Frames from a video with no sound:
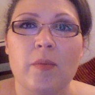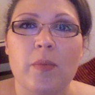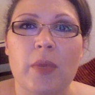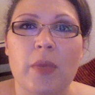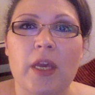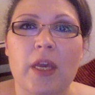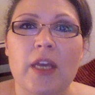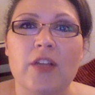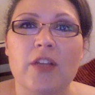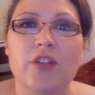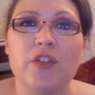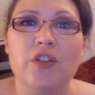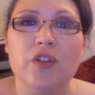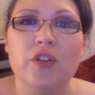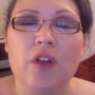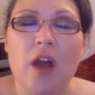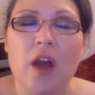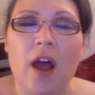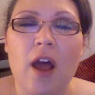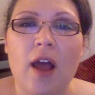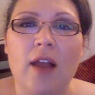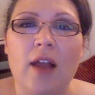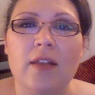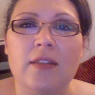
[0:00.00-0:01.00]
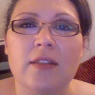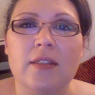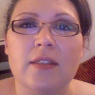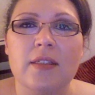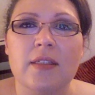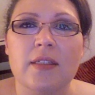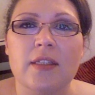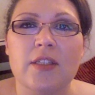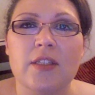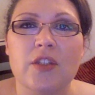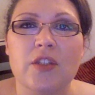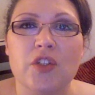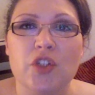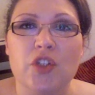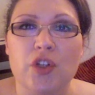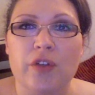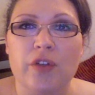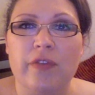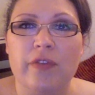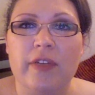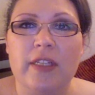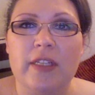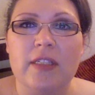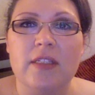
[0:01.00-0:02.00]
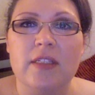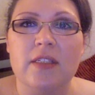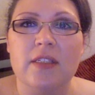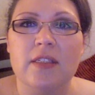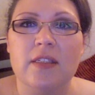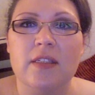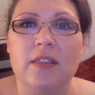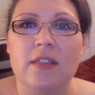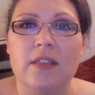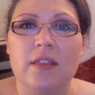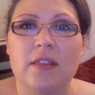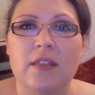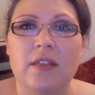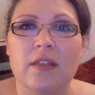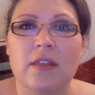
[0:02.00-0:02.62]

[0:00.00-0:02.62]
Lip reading: because you're not in service,